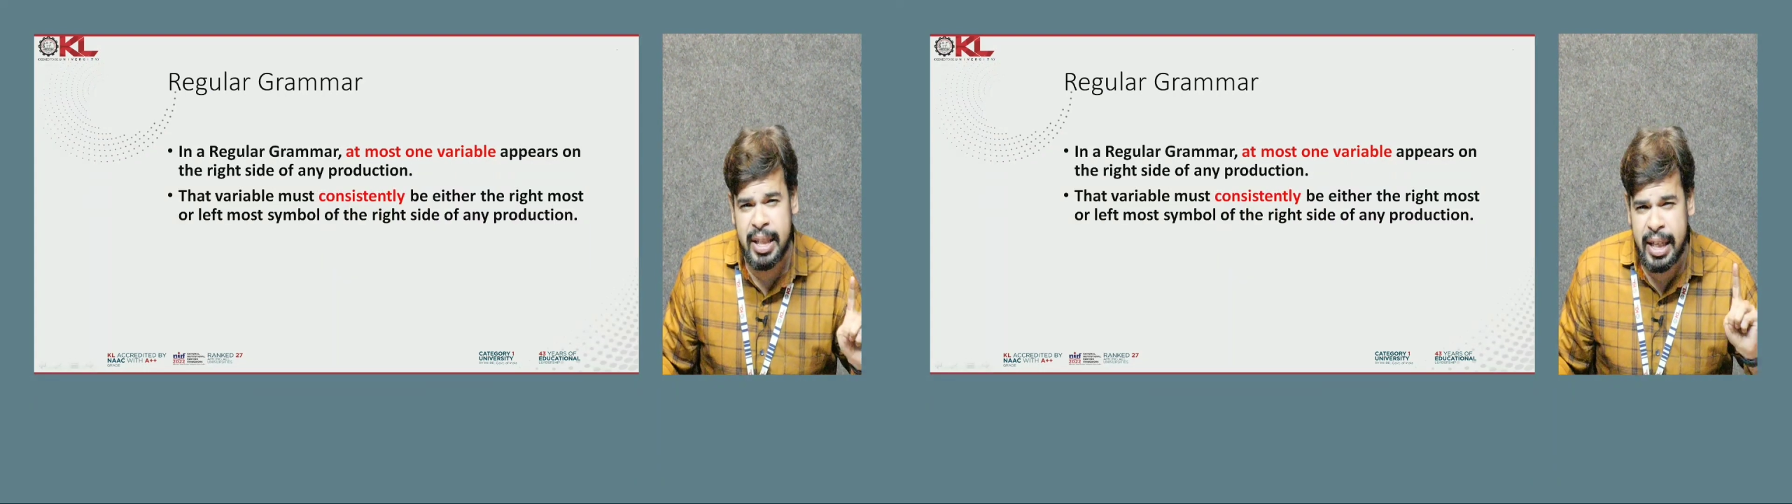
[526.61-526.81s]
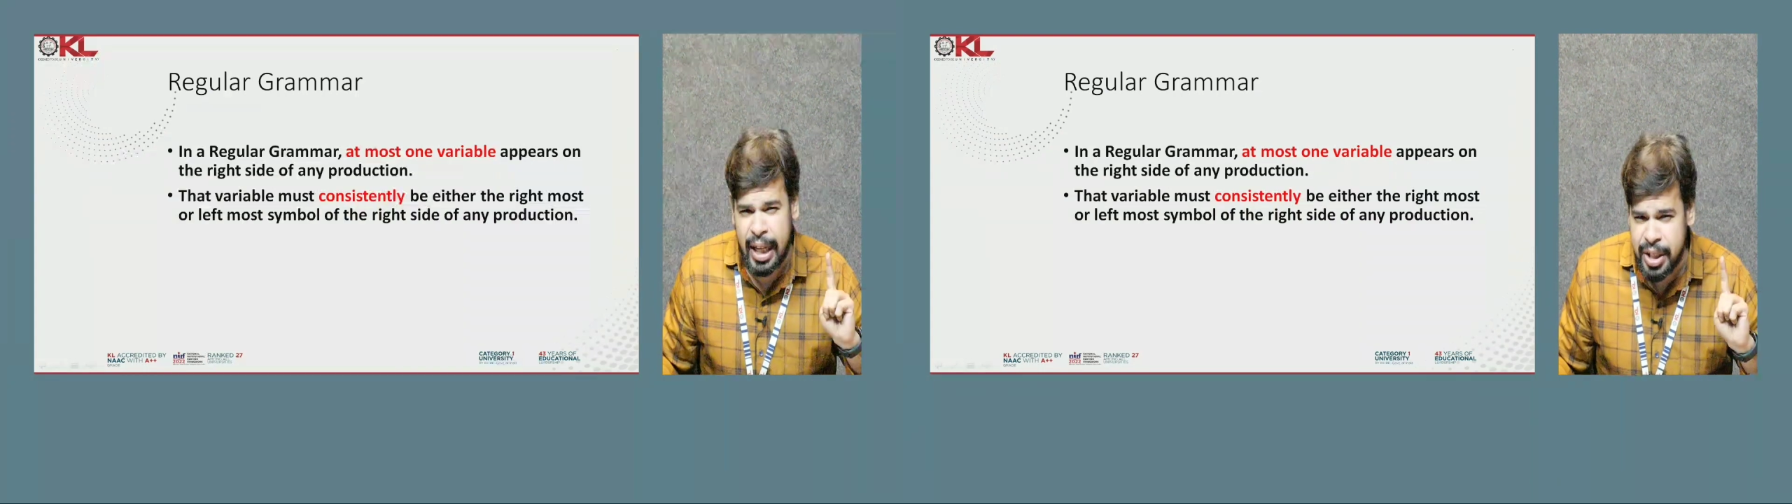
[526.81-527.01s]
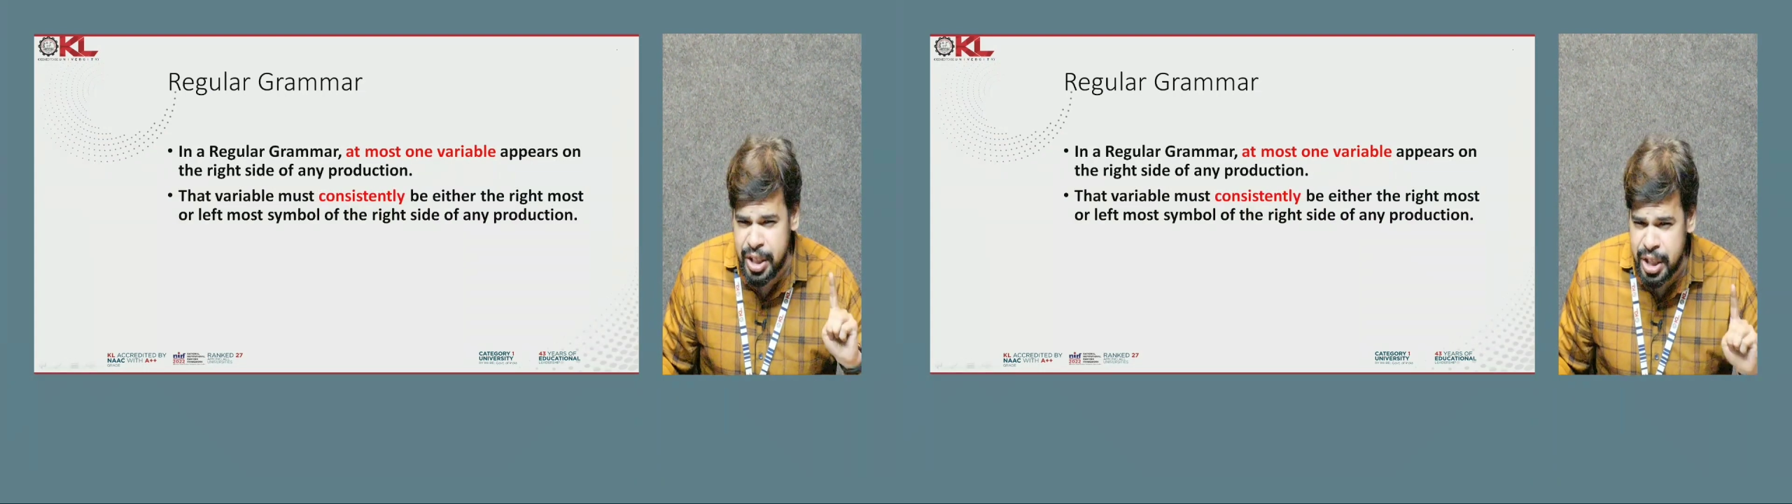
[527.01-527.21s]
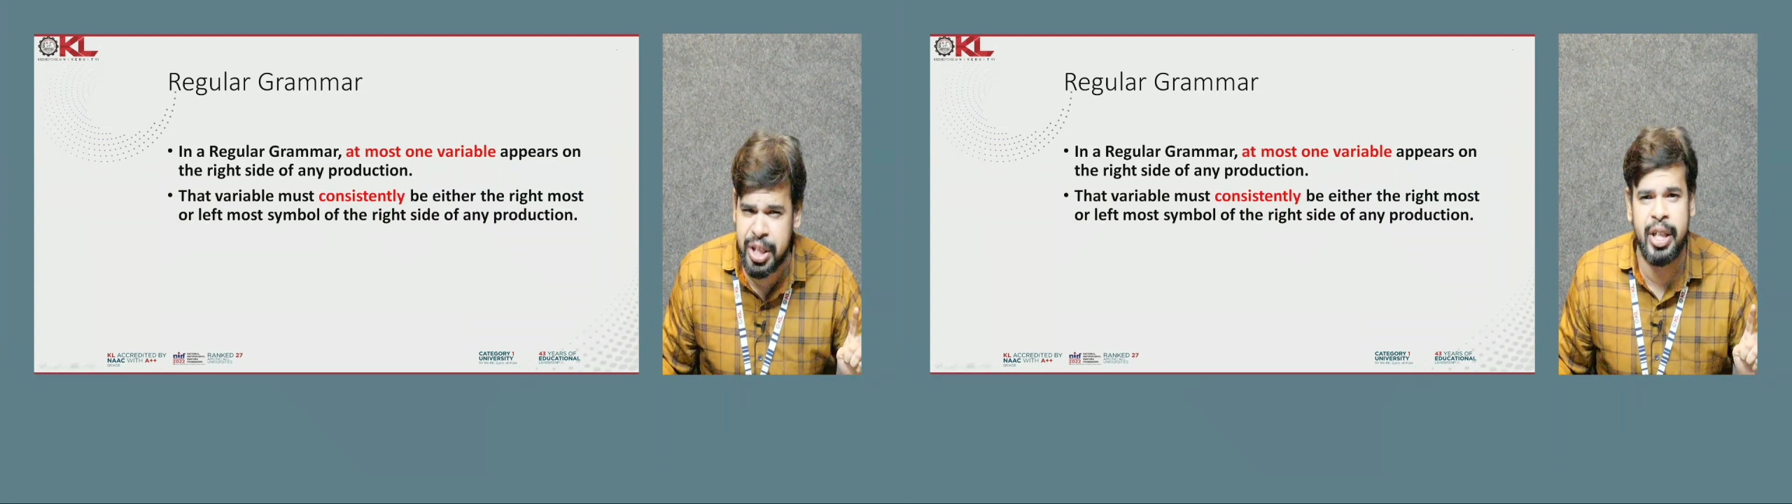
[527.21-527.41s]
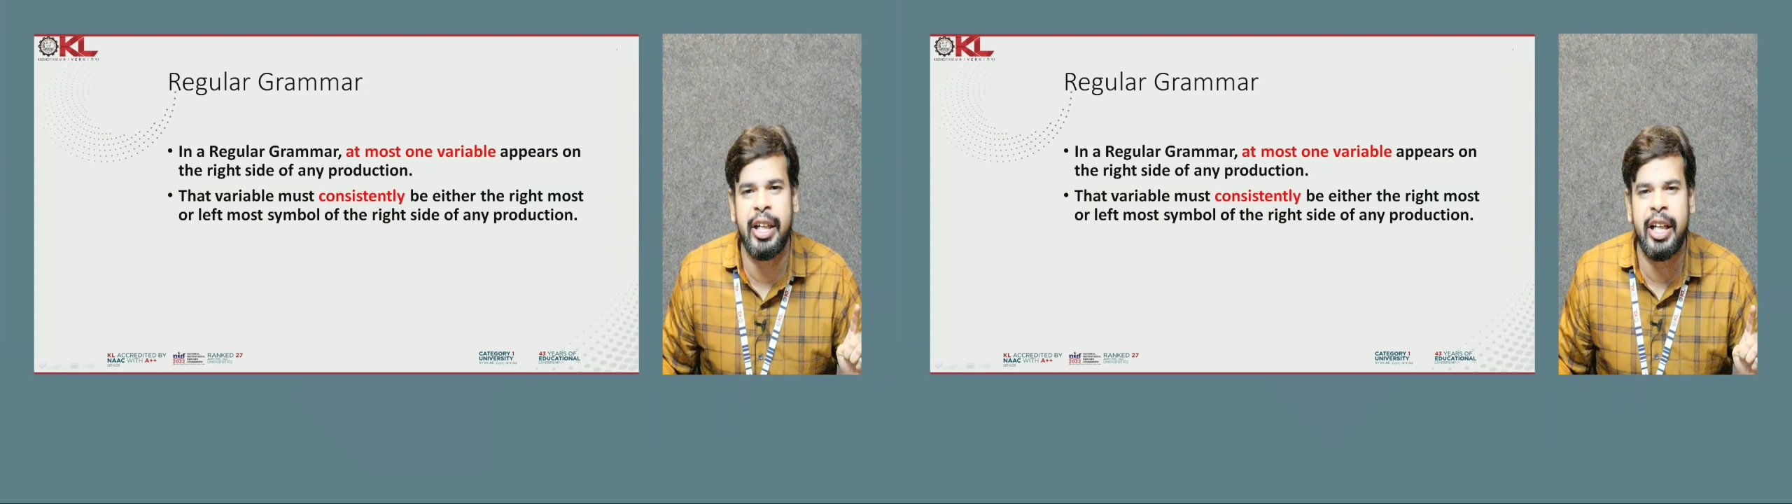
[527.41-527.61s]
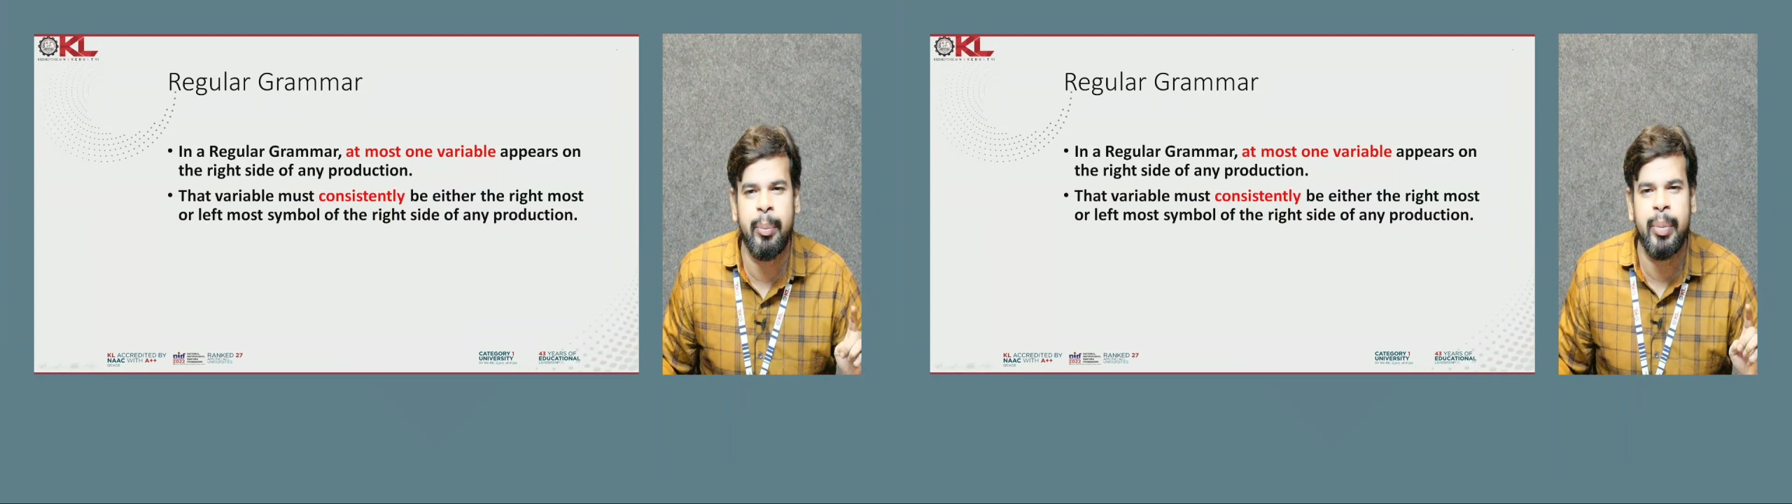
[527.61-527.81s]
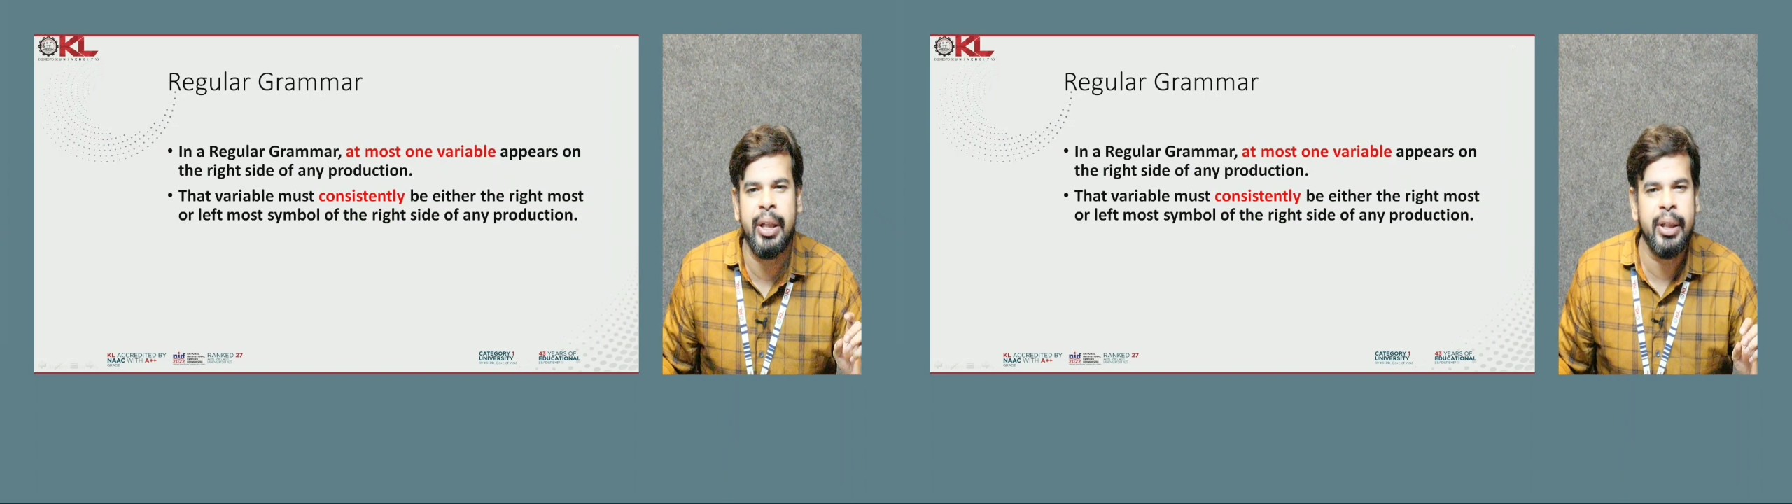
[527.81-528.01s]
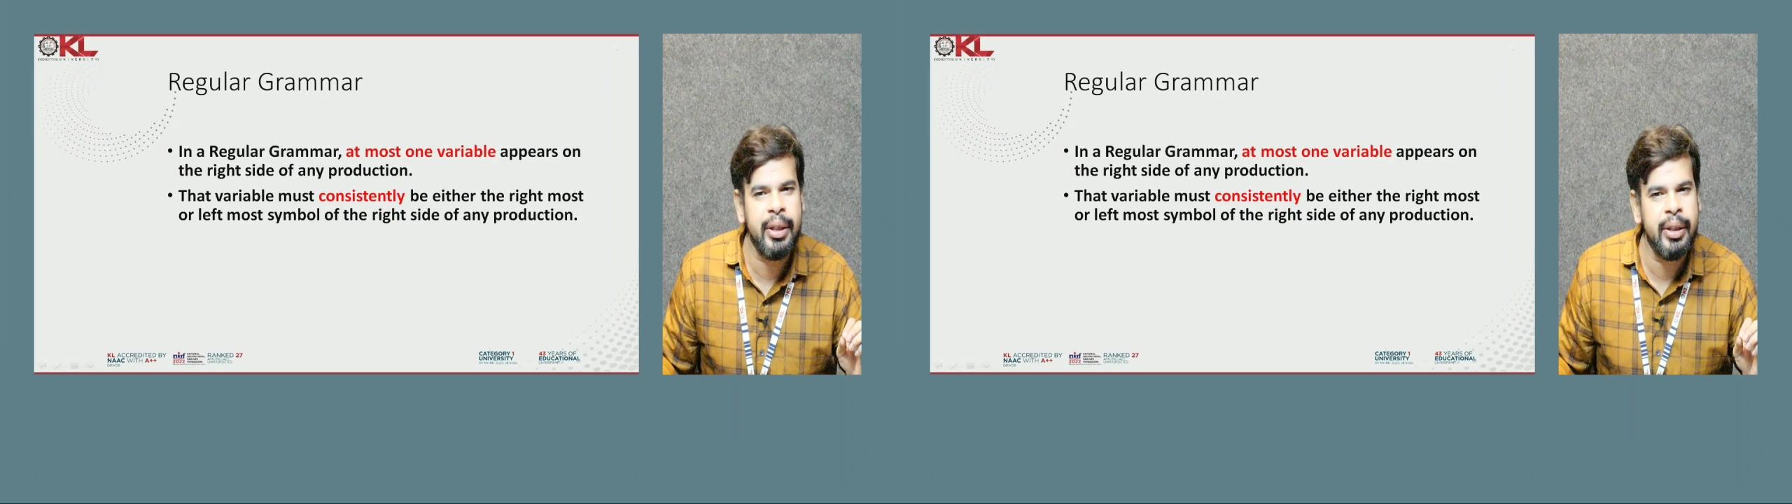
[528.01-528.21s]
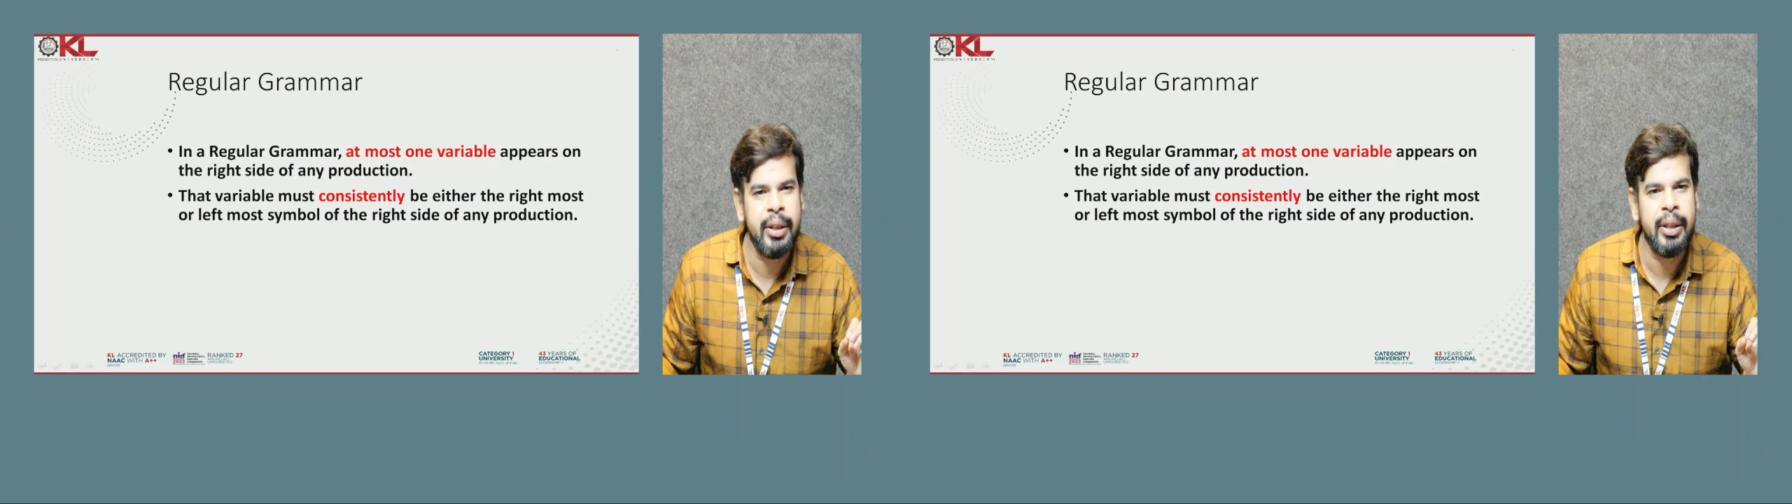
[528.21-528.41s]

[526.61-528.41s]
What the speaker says: consistently be either